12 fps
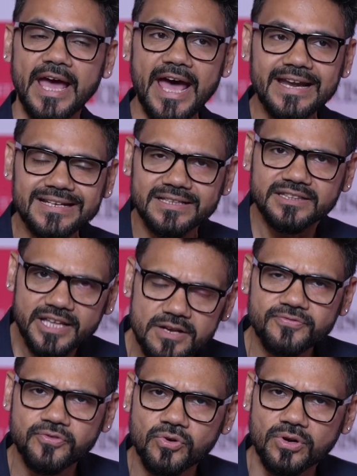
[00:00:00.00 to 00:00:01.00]
And
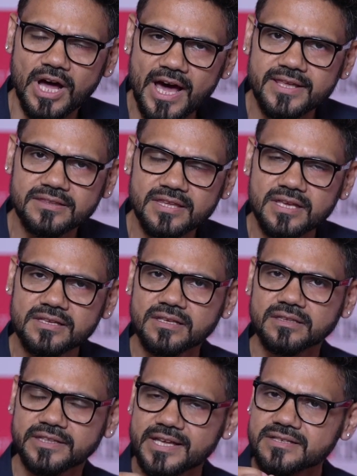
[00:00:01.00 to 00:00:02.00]
therefore, I think
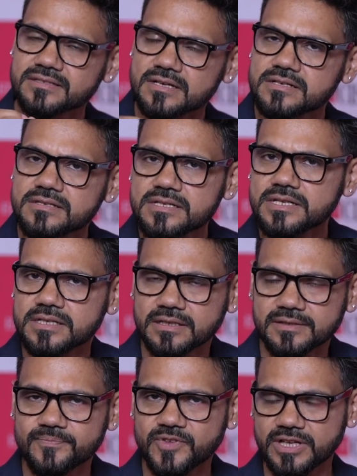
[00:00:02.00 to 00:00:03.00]
there is a need
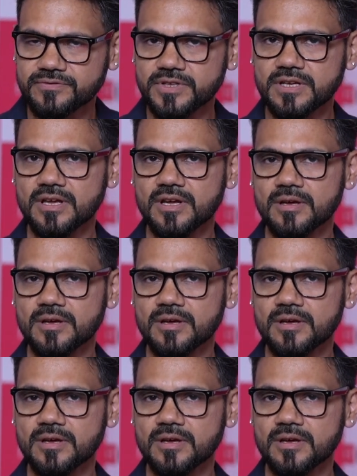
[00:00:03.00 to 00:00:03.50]
that we